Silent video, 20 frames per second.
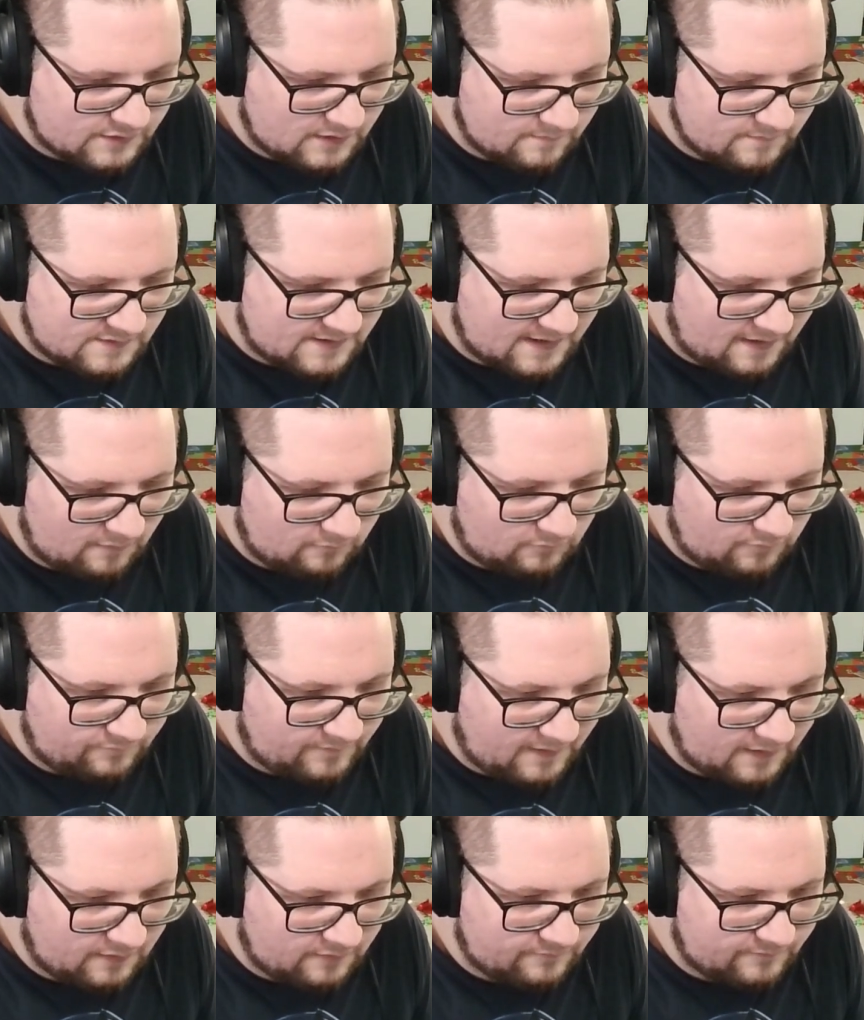comes down. We'll
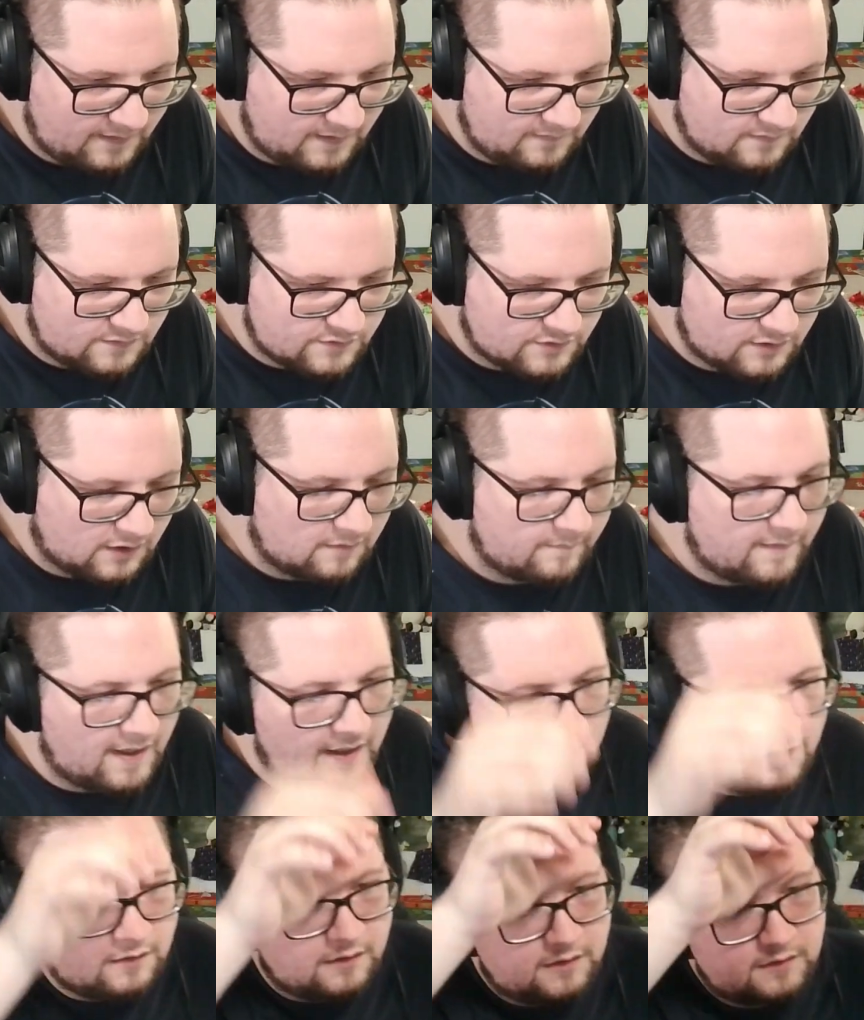Fire Fang the
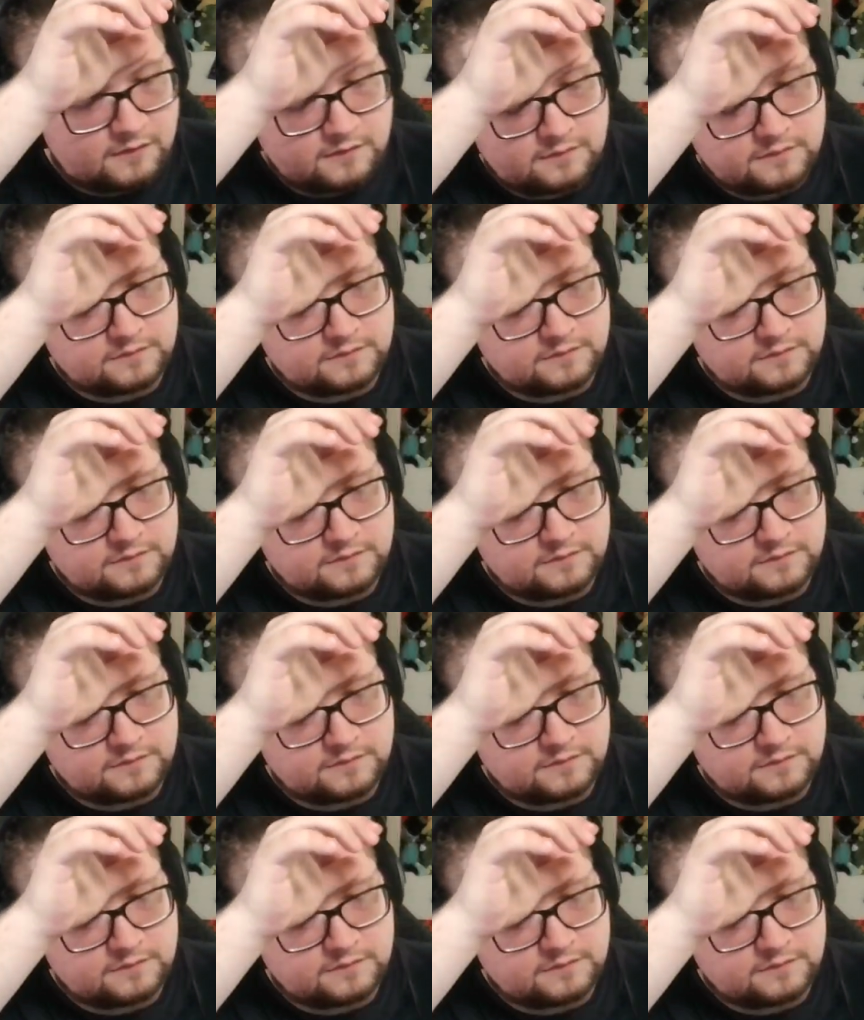Charmander.